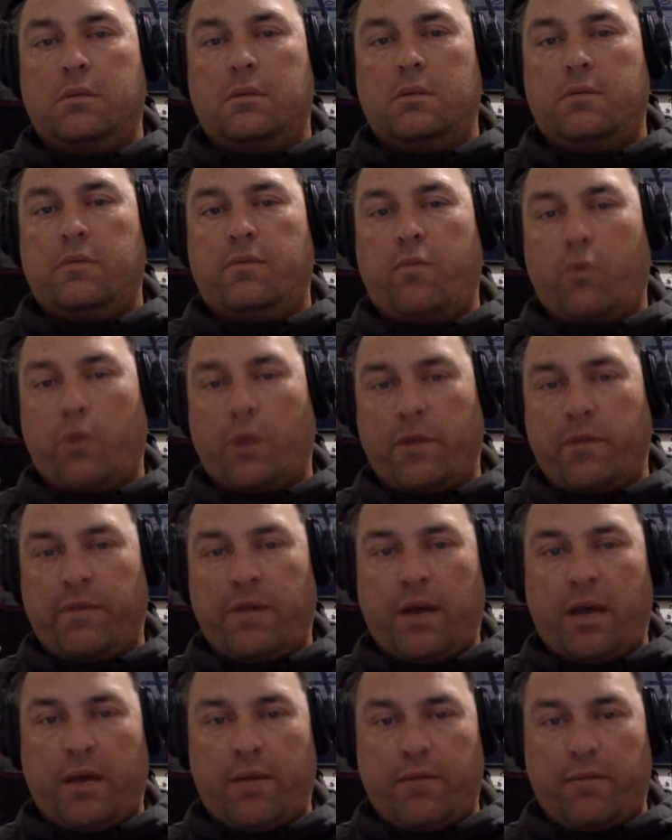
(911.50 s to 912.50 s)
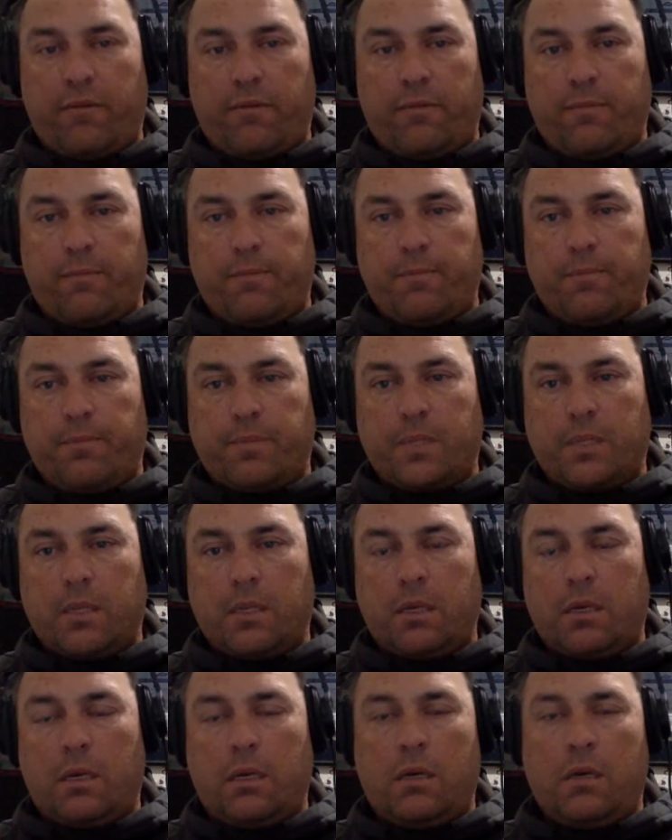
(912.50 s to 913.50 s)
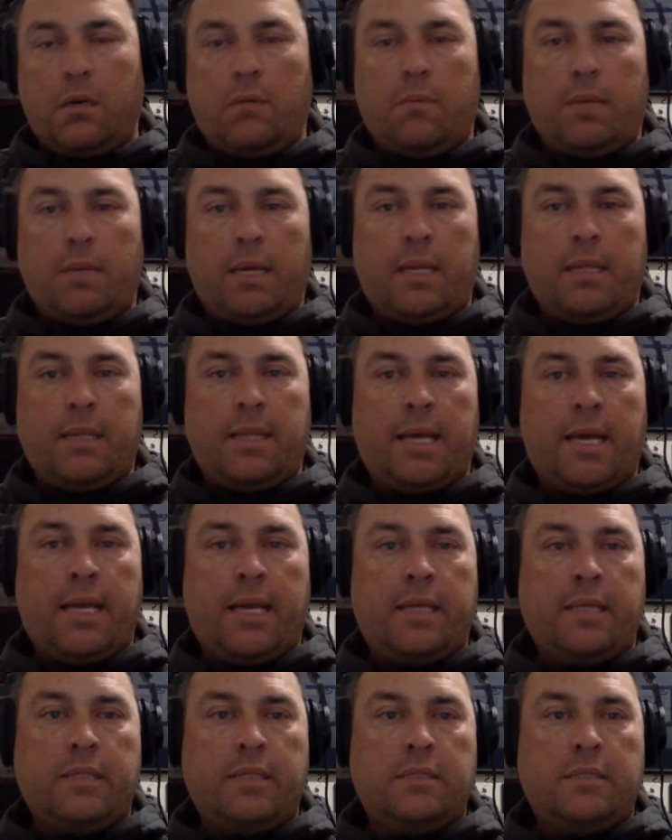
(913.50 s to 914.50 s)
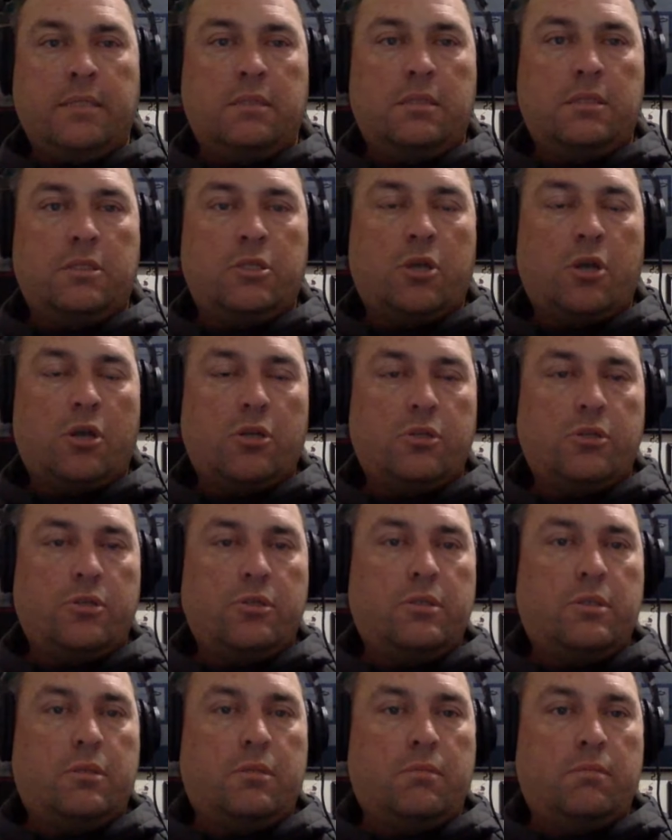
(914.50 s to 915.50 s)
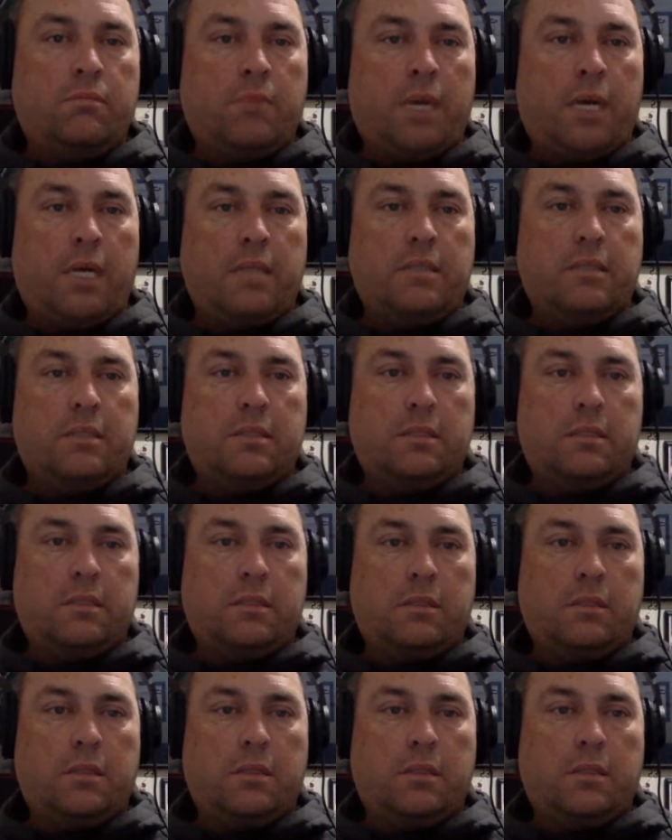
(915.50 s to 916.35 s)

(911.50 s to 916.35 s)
45. And that is the Chargers must